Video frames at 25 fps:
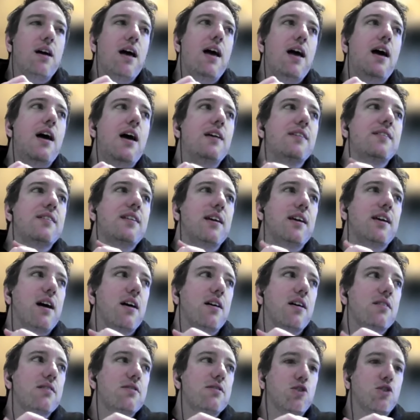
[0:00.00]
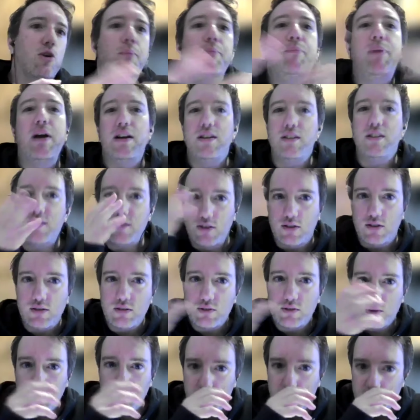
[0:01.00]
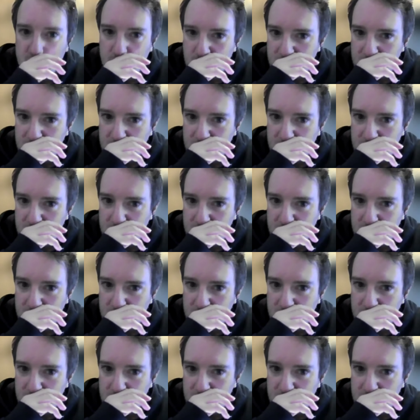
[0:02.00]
as like a comparison to